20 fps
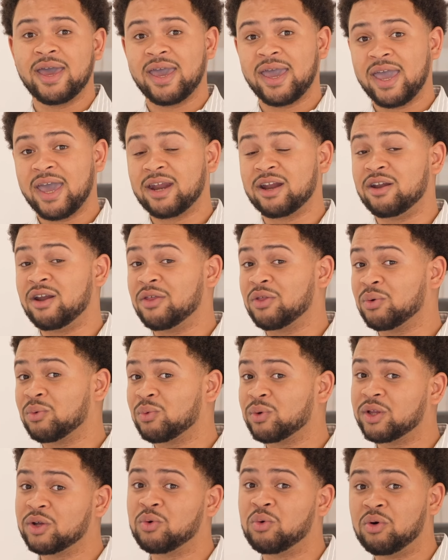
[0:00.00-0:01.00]
And another
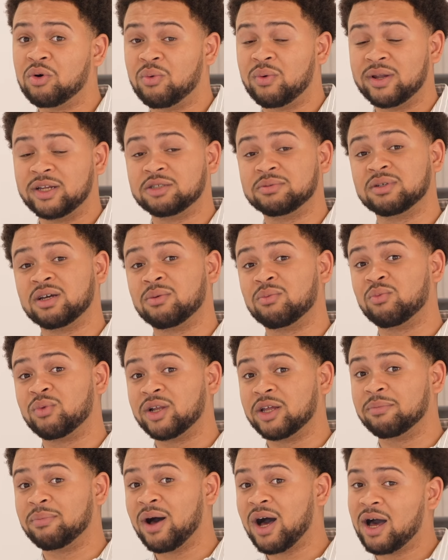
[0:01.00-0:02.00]
really cool one that's become
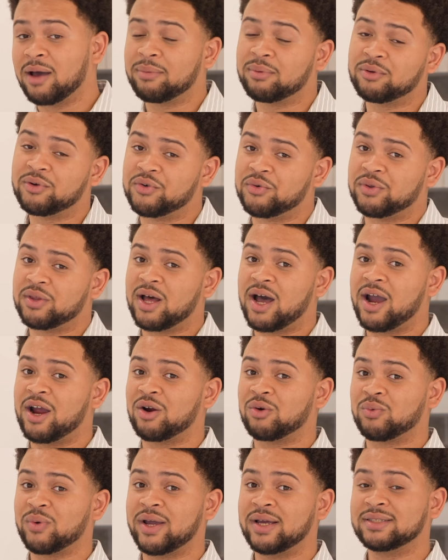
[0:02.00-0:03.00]
really popular due to the
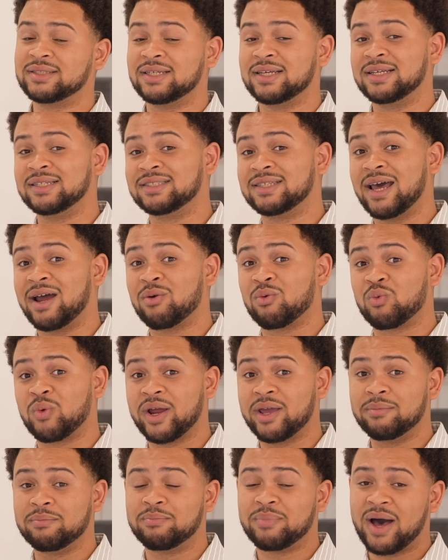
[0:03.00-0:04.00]
higher rates is that
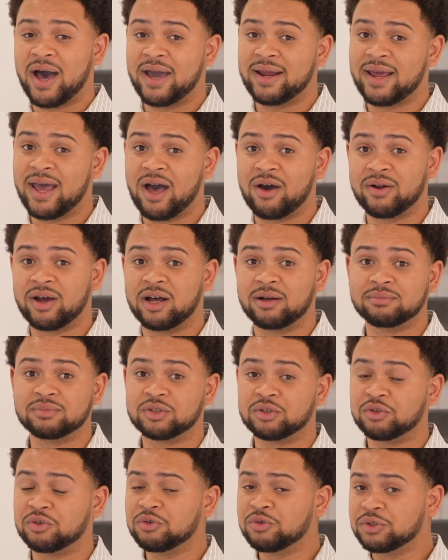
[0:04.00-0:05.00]
rate buy down.
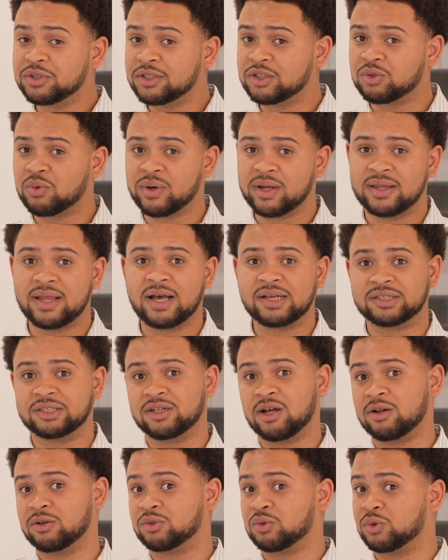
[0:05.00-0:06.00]
So you're using
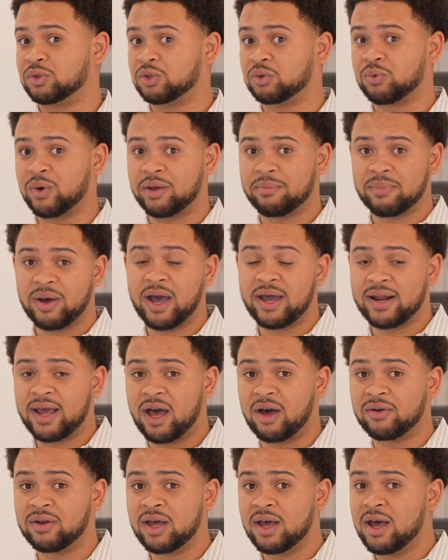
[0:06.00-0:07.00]
$20,000 towards a rate buy
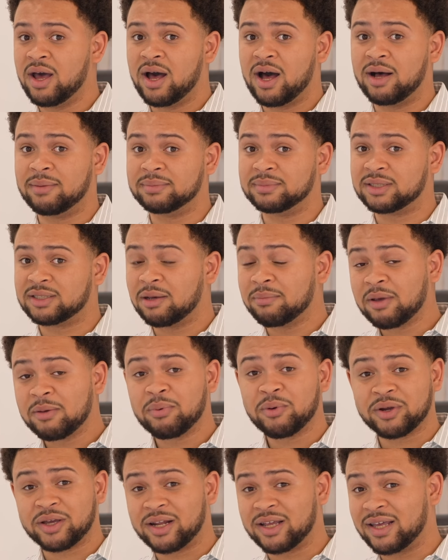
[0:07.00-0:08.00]
down. Some
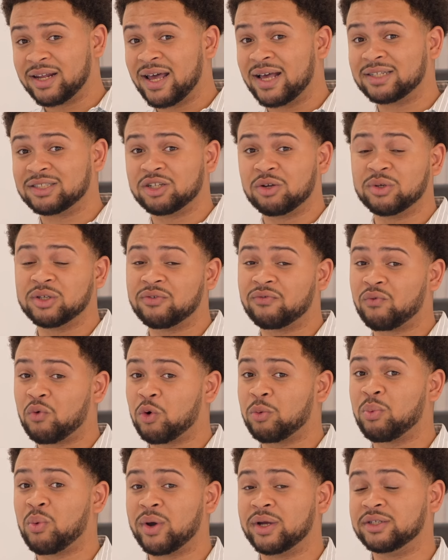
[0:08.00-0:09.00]
people are getting it as low as
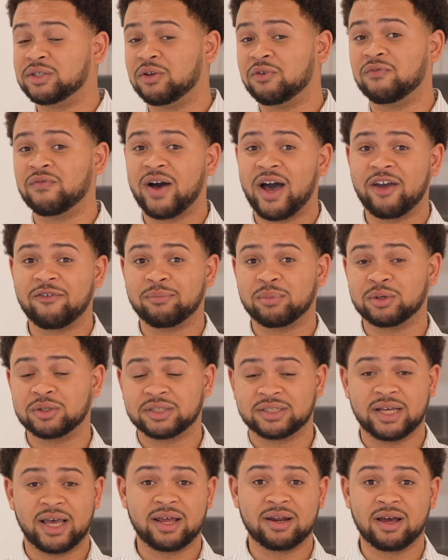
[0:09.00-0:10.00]

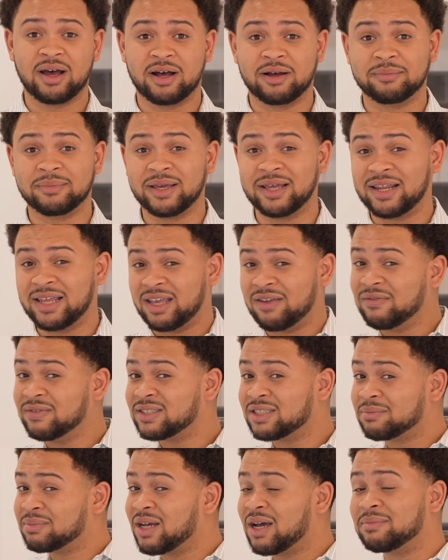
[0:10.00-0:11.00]
4.25%, and even
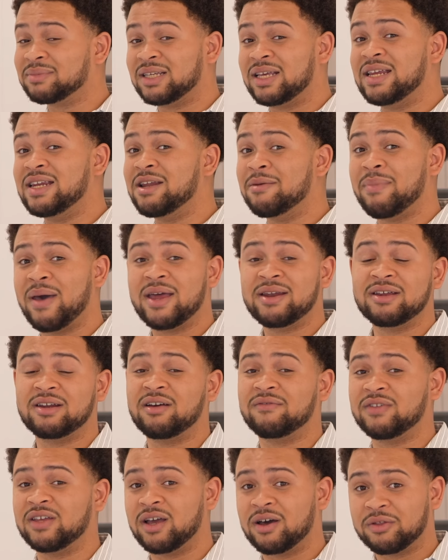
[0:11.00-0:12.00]
sometimes independent
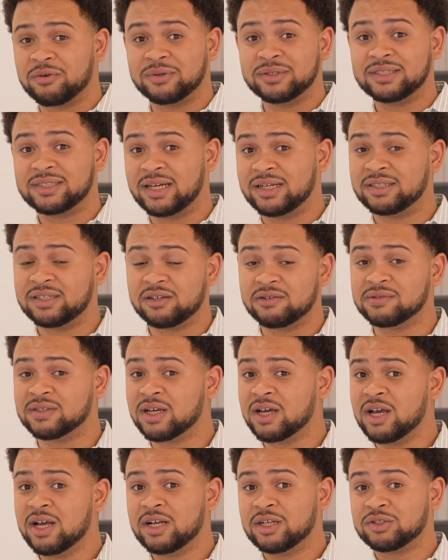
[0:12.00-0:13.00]
of the other incentives.
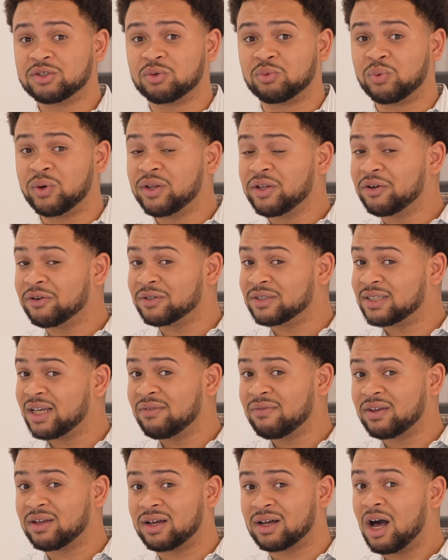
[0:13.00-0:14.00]
So really you're
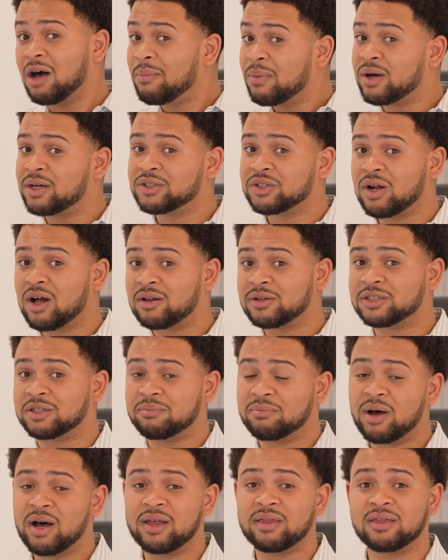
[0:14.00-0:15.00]
saving a couple $100s a
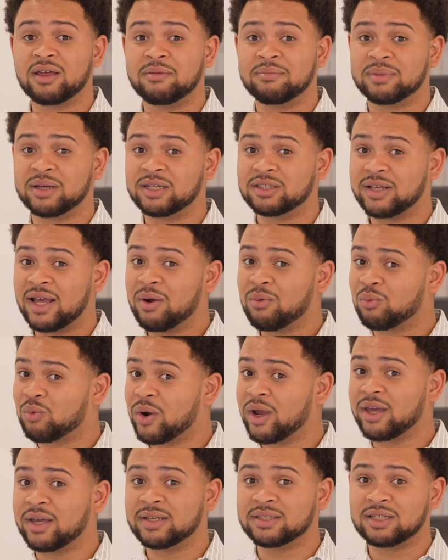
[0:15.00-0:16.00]
month because that
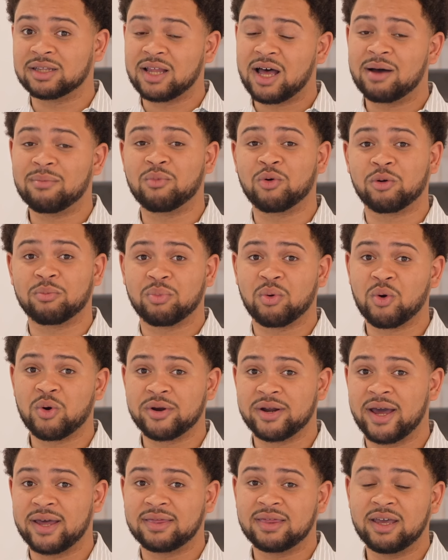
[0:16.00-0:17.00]
rate is a lot more
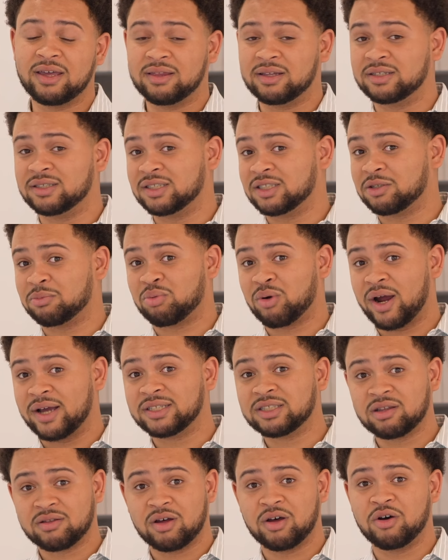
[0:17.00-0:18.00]
important, I think, than just the
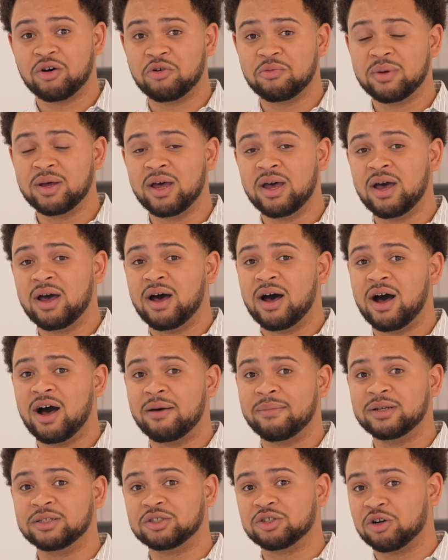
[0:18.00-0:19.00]
price of the home
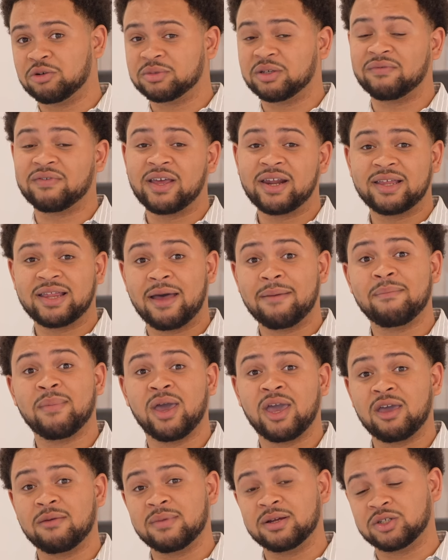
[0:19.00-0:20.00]
in terms of getting that
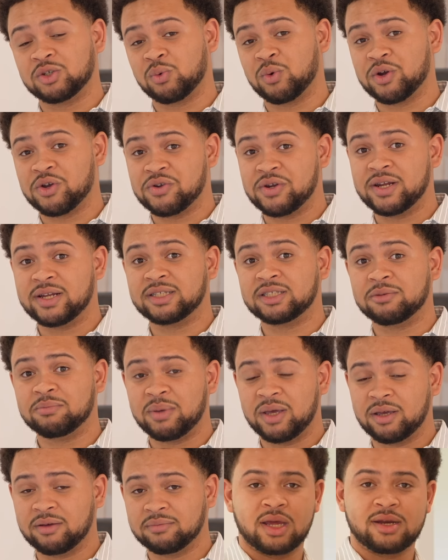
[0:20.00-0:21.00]
payment to where you need it to be.